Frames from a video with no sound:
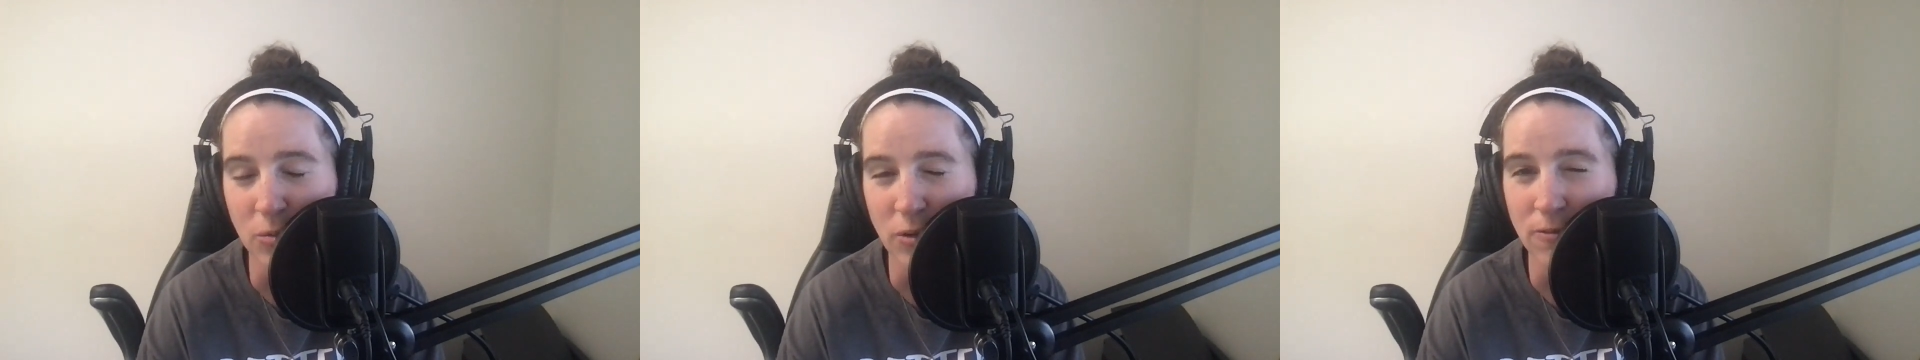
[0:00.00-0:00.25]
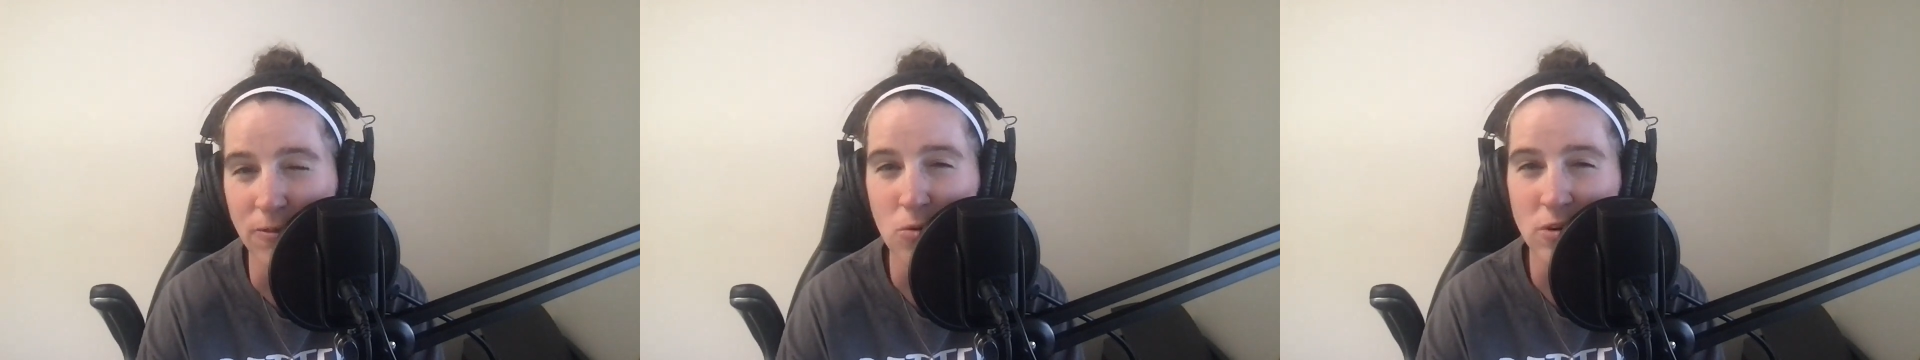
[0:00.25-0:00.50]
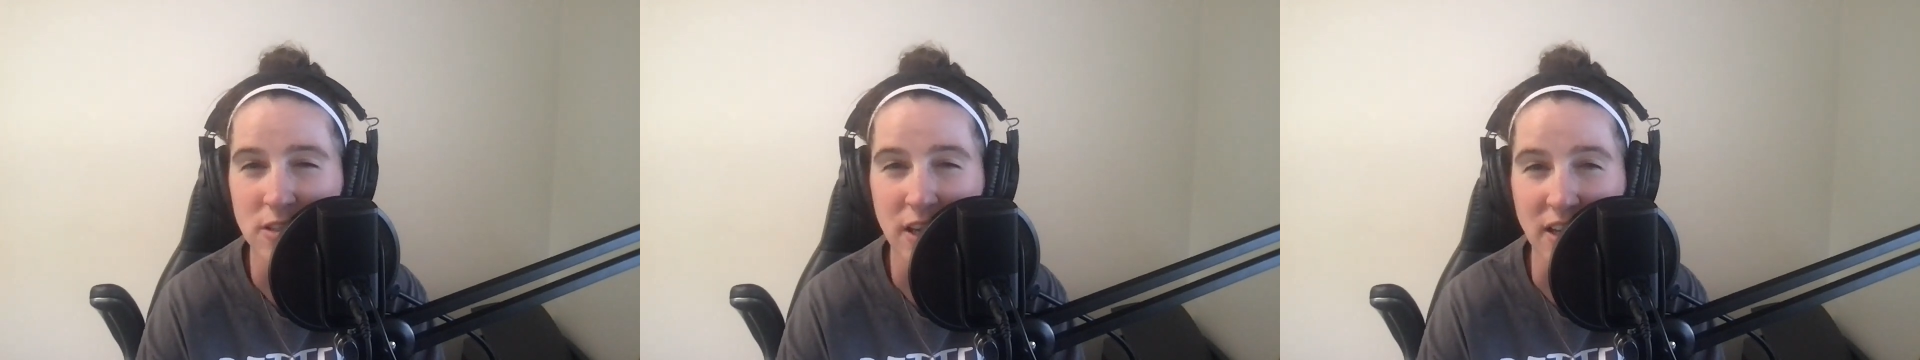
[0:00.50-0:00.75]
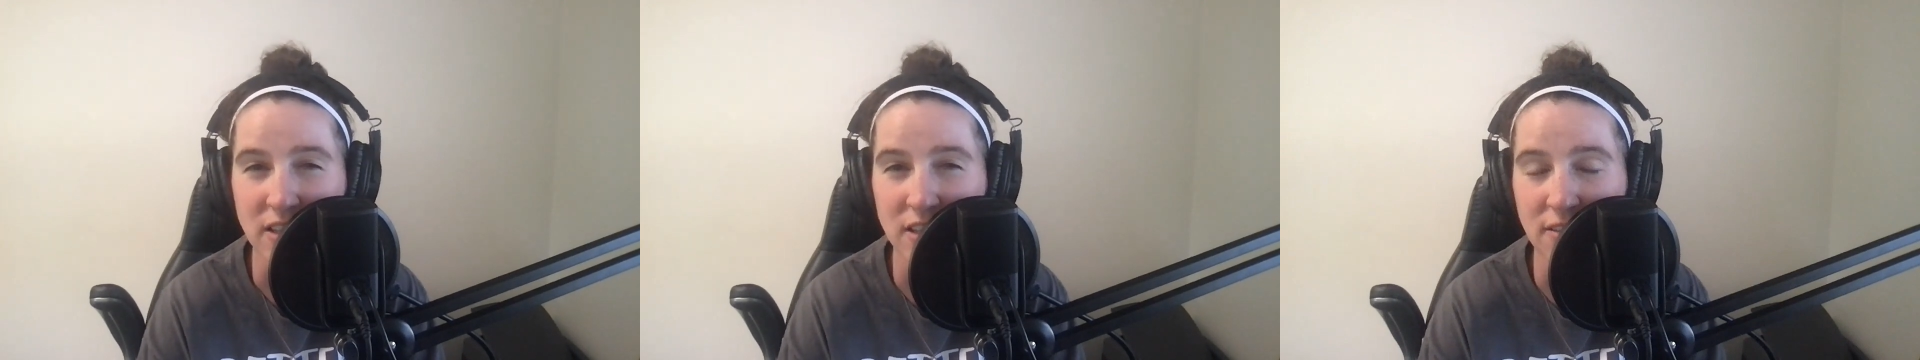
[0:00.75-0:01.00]
with 4
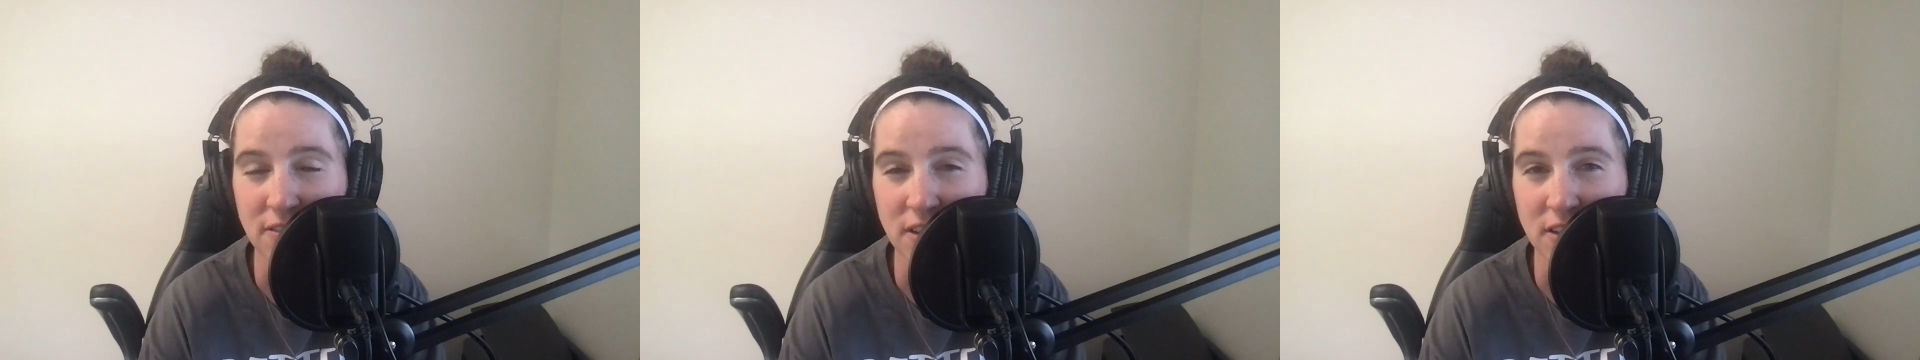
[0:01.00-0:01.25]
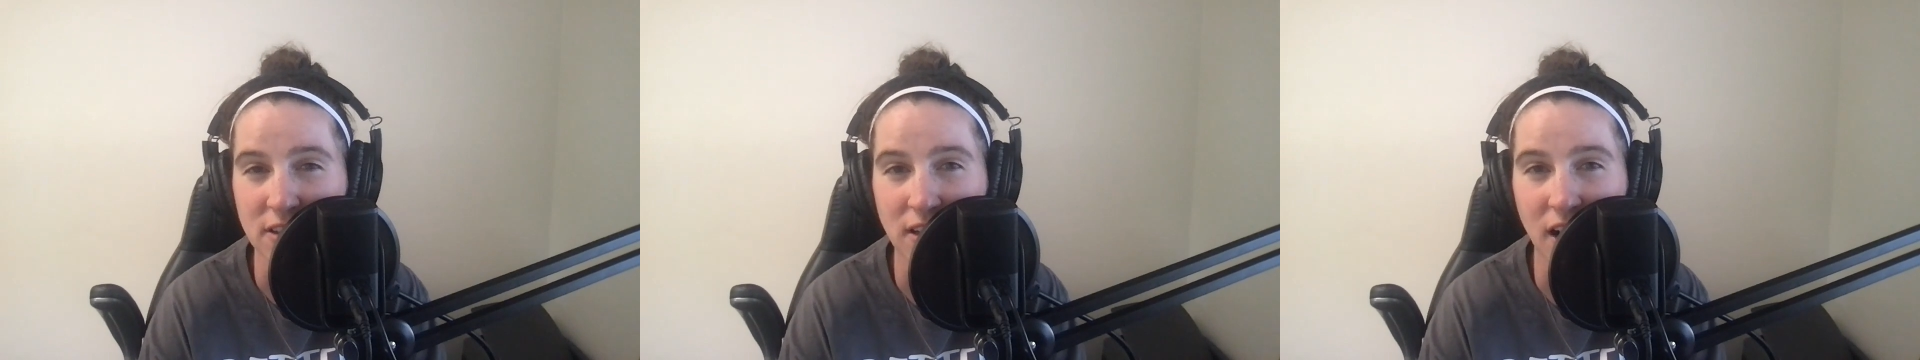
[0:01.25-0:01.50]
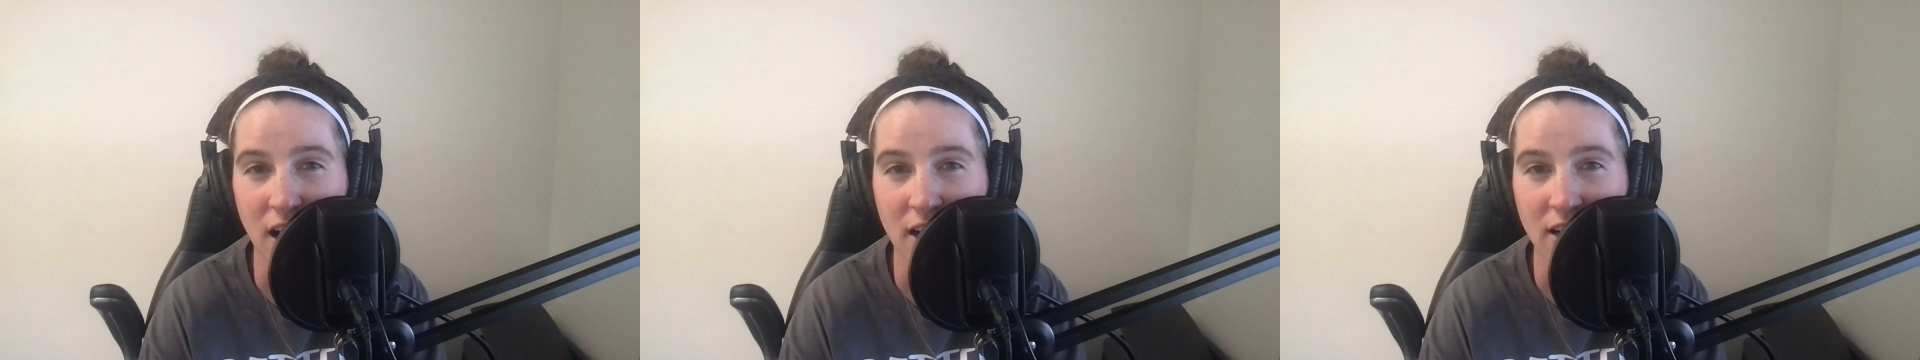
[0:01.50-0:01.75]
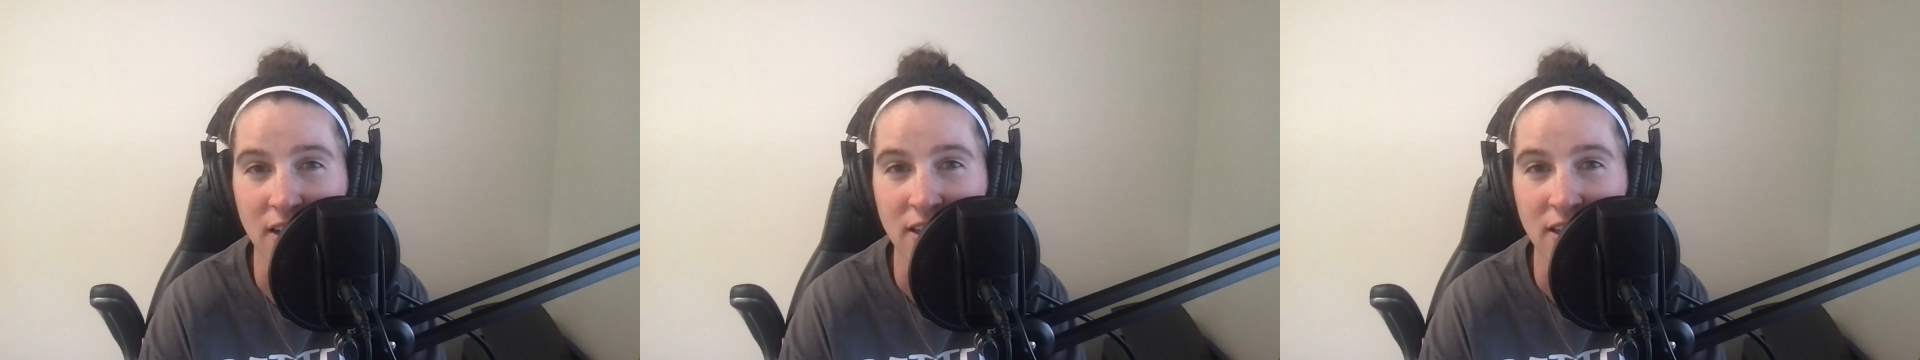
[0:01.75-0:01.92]
seconds left on the clock,